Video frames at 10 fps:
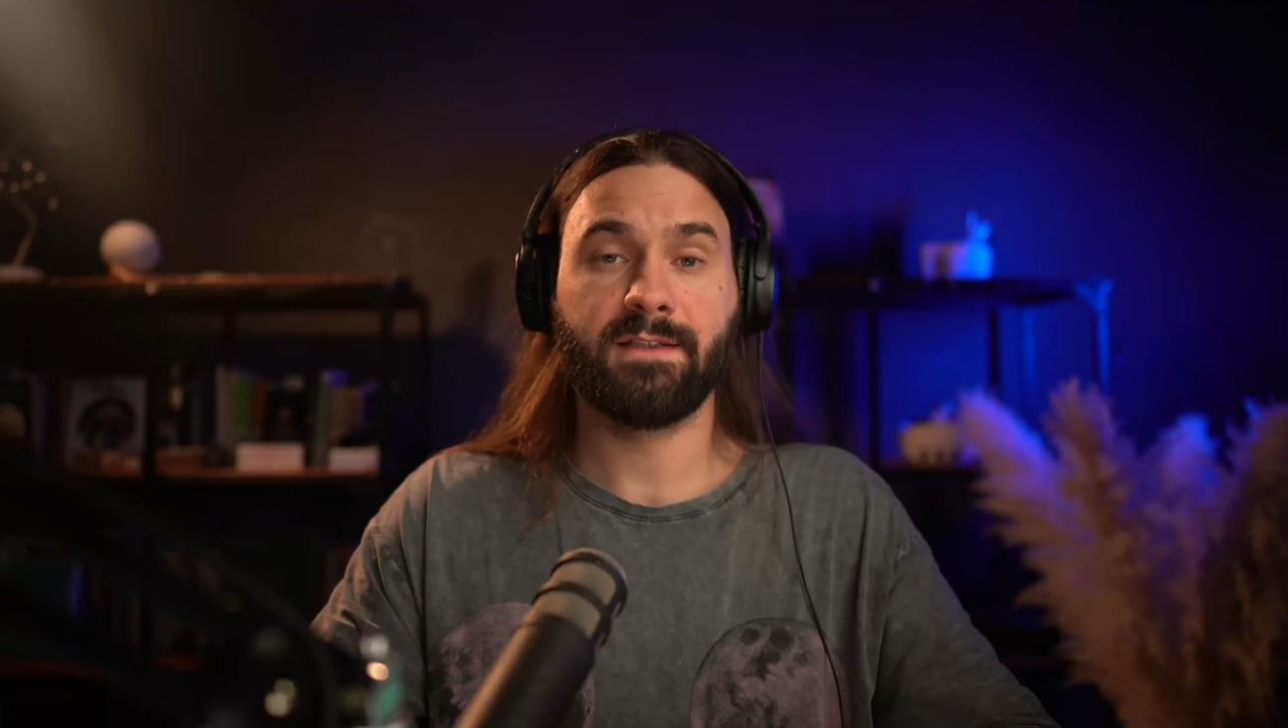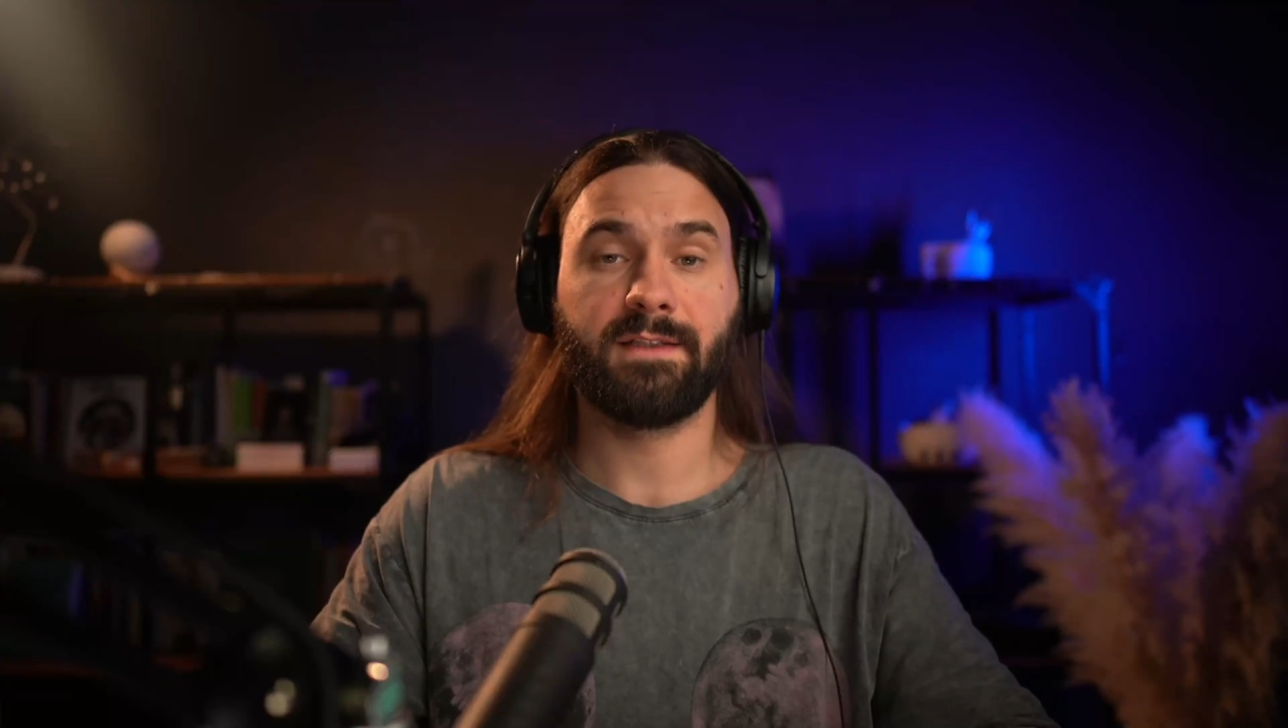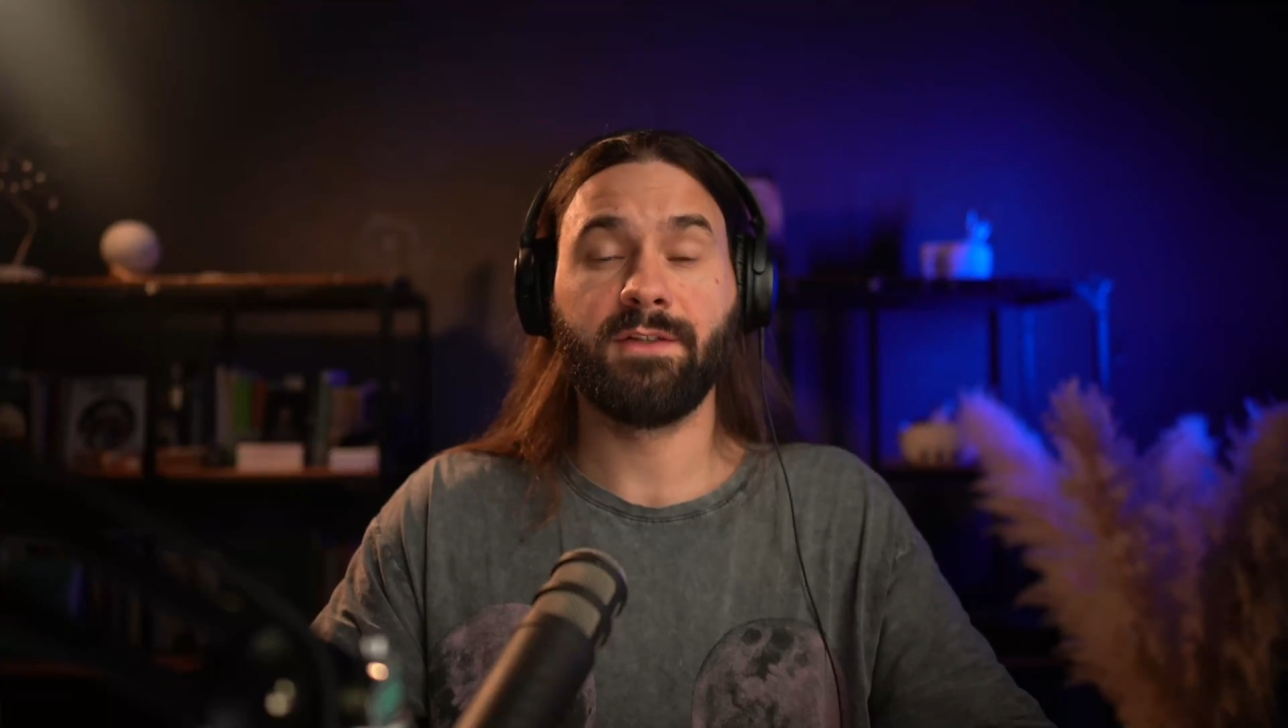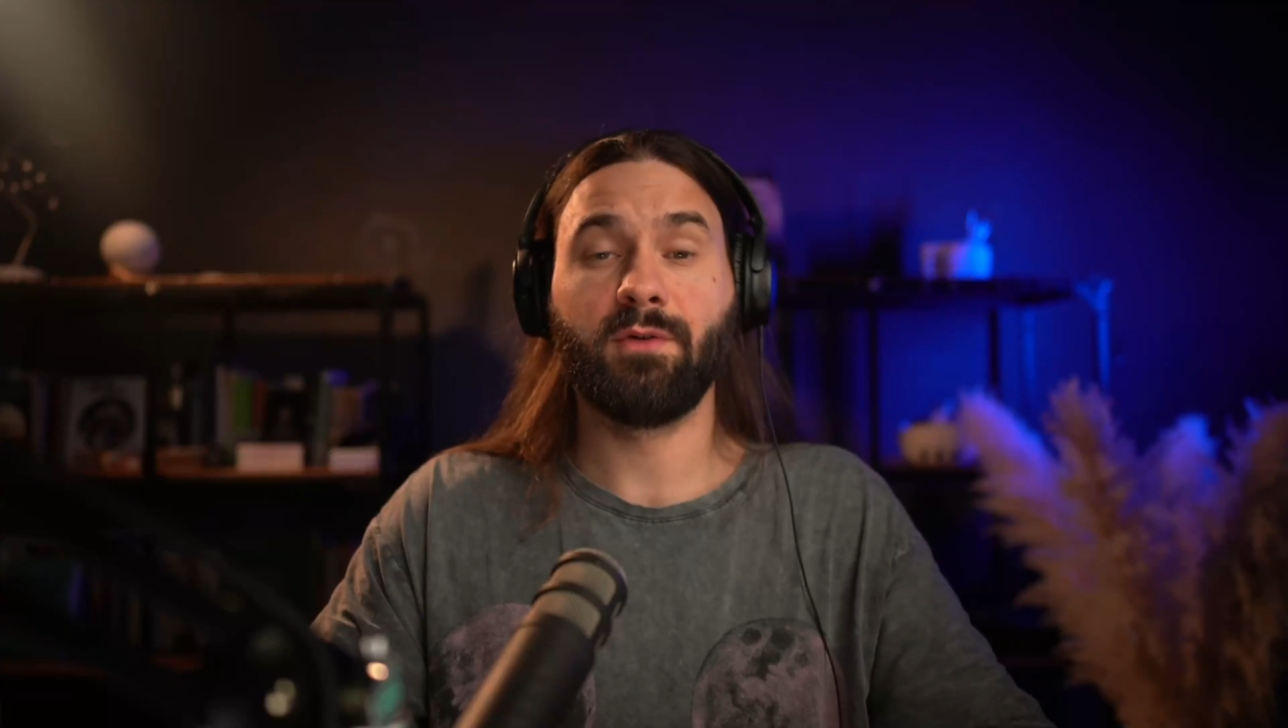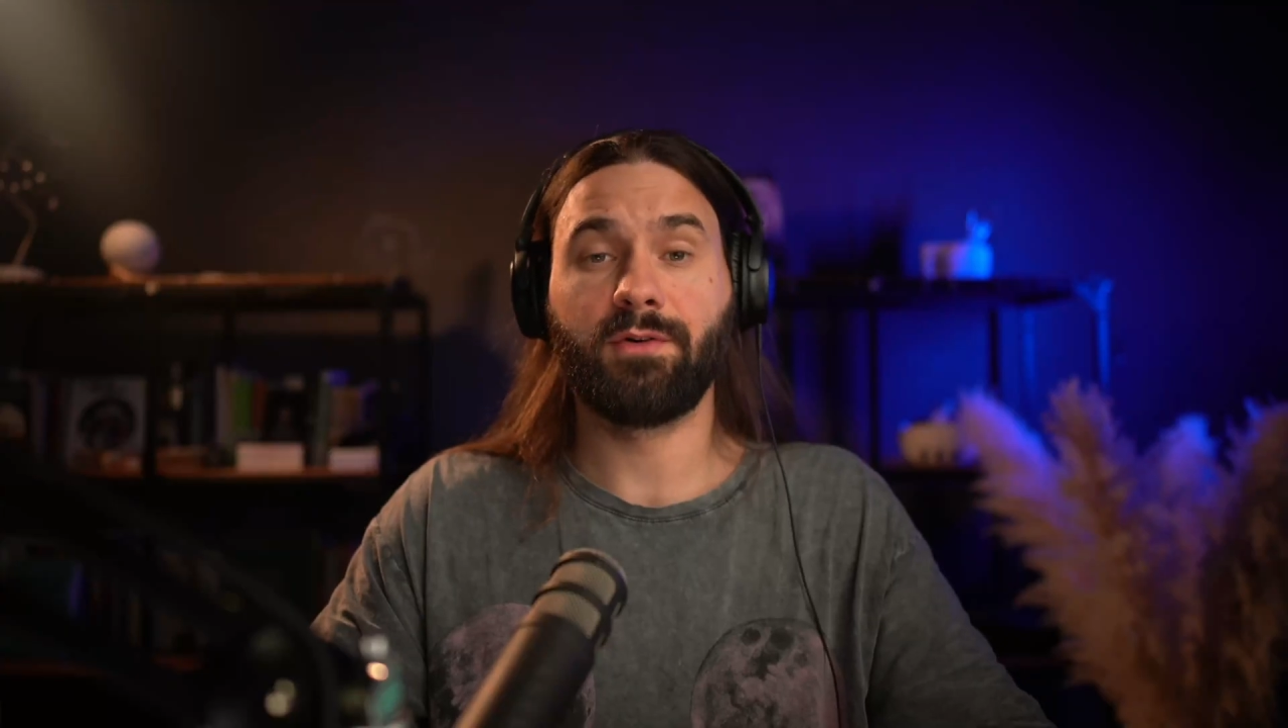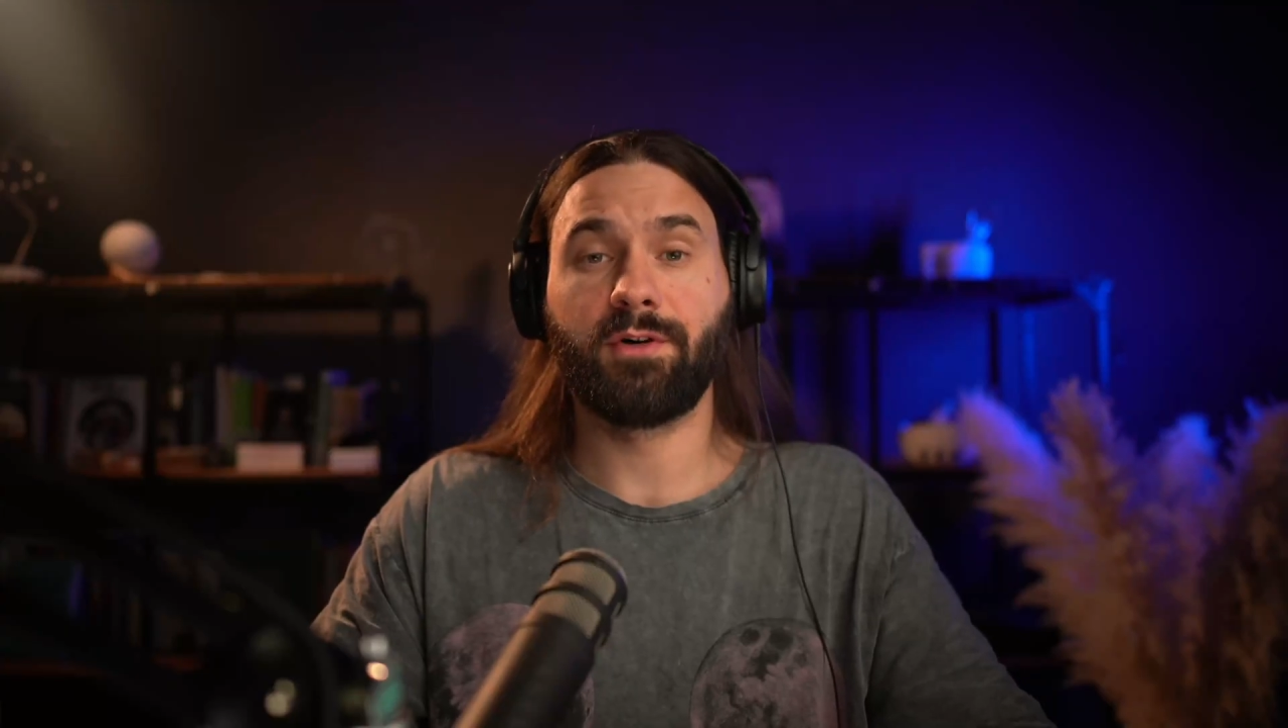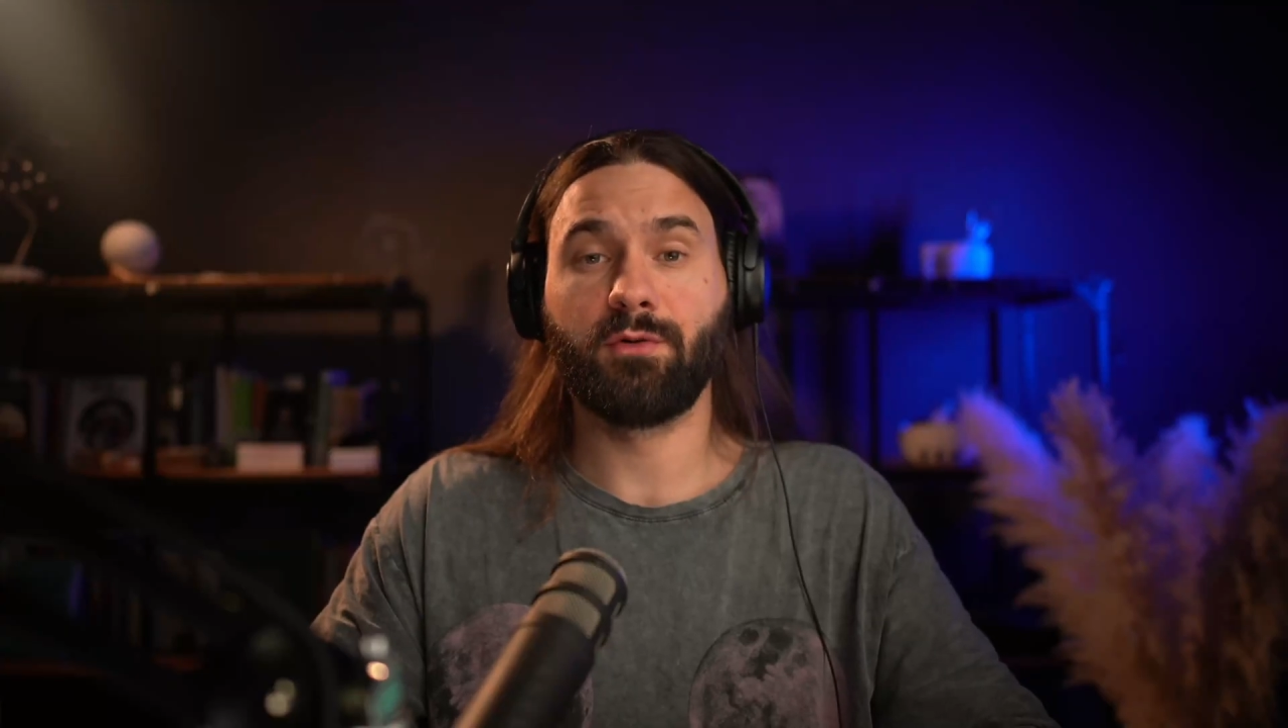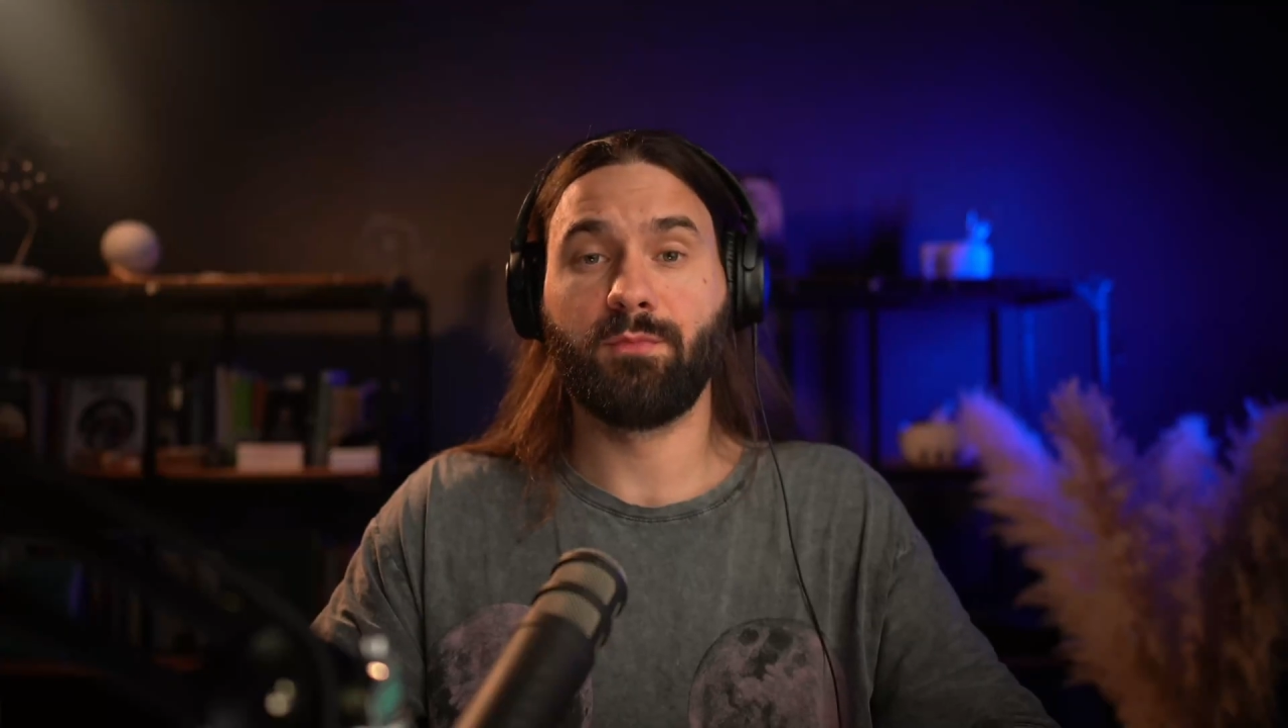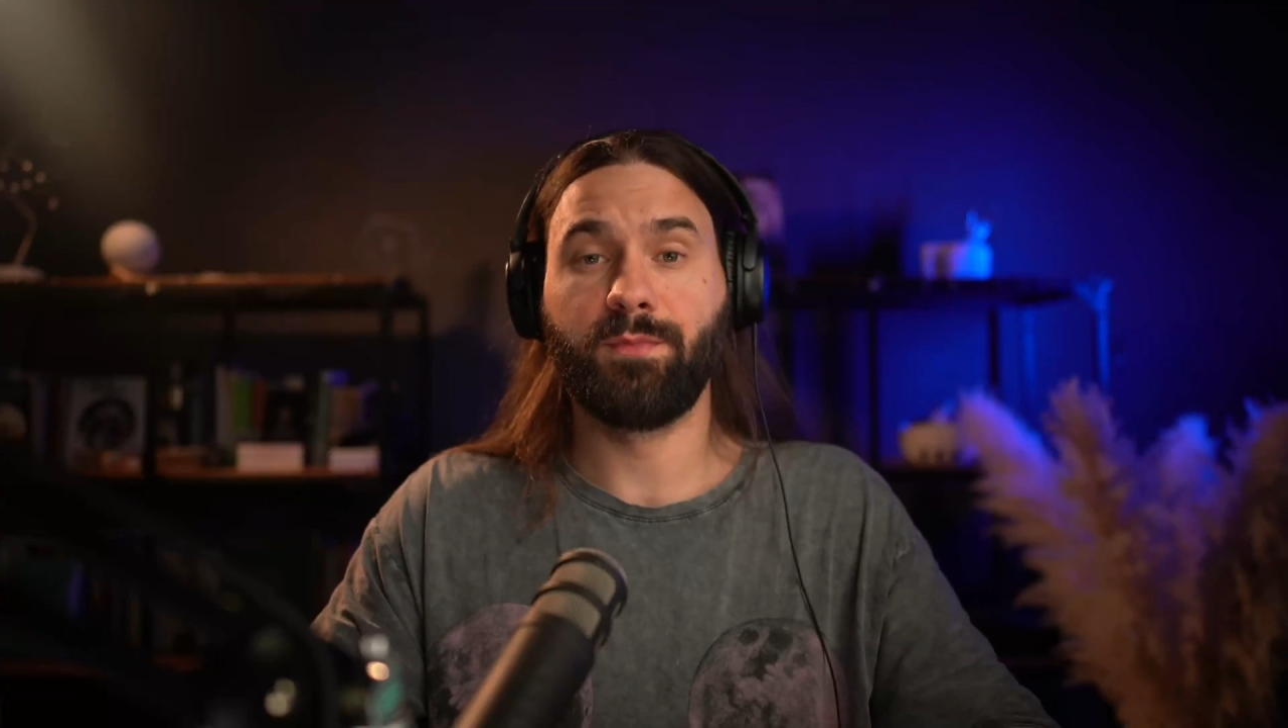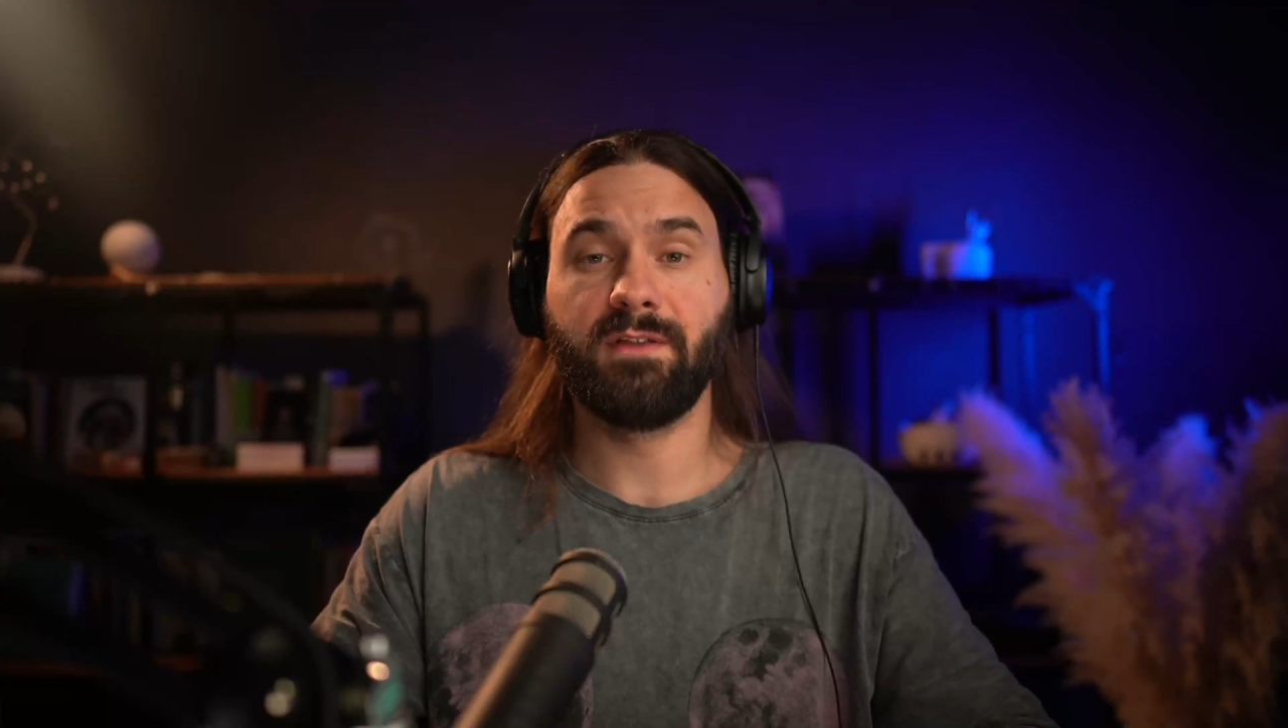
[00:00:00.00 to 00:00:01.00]
in order
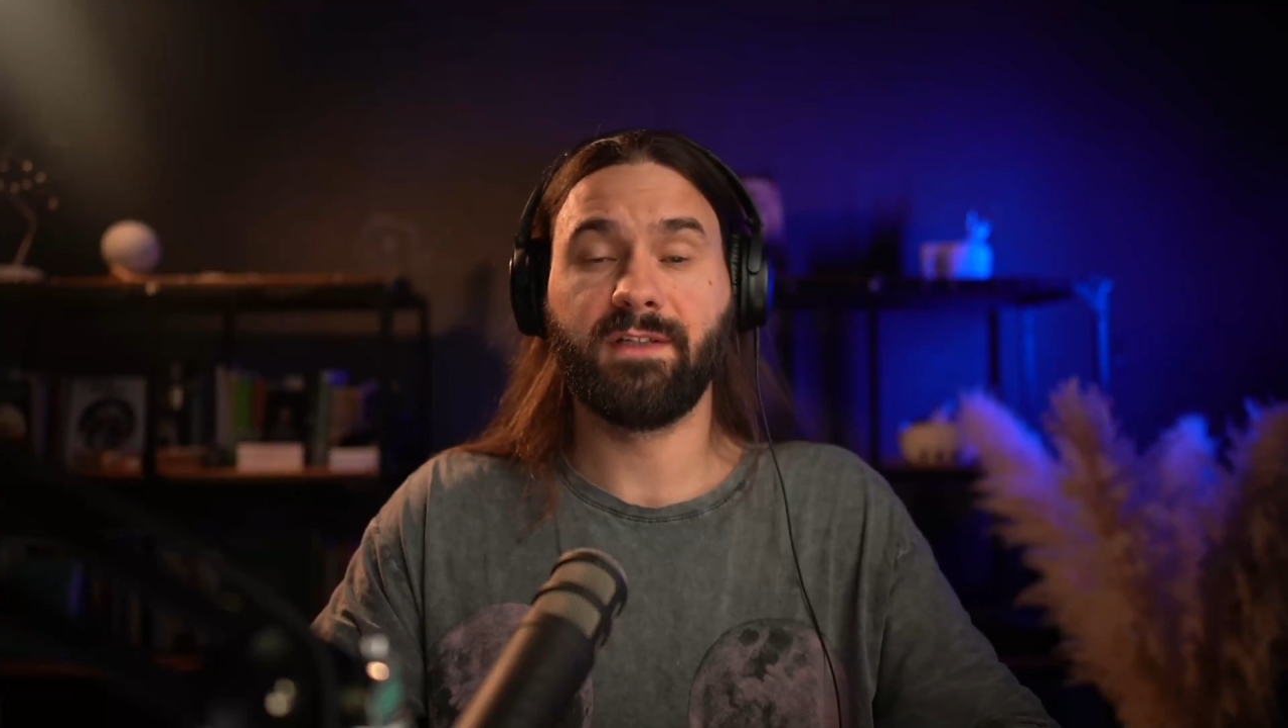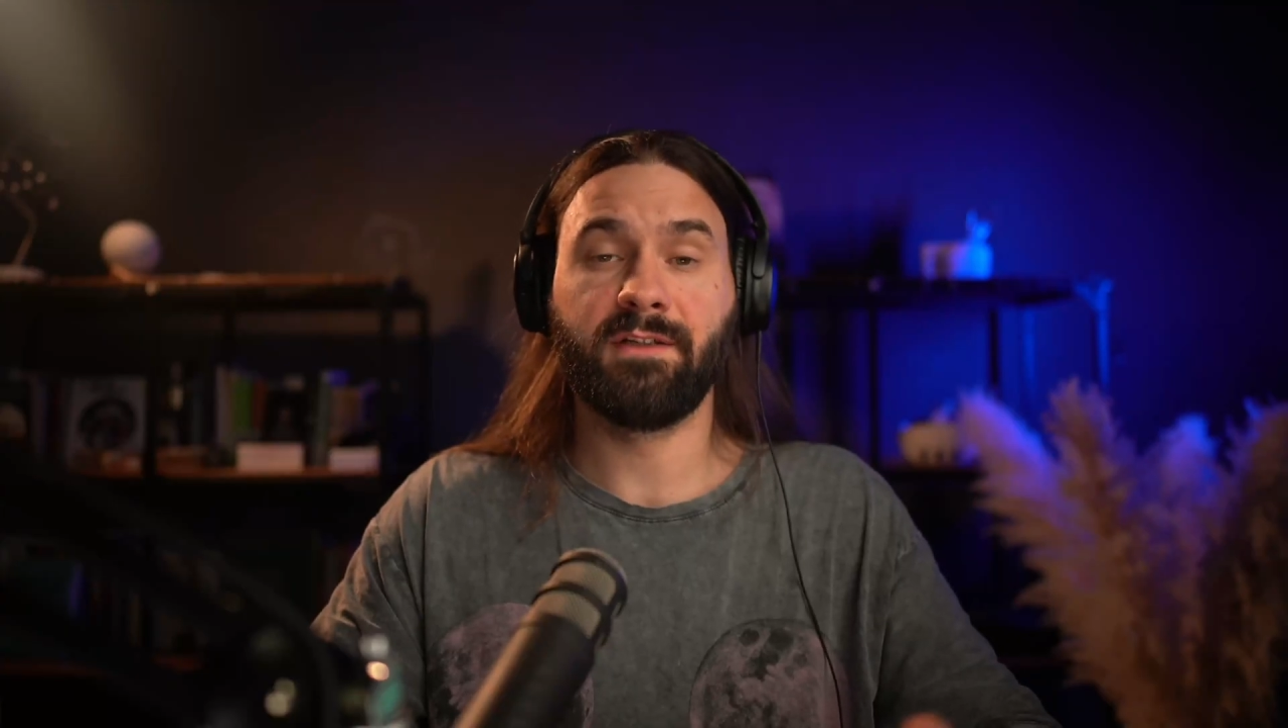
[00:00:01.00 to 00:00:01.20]
to build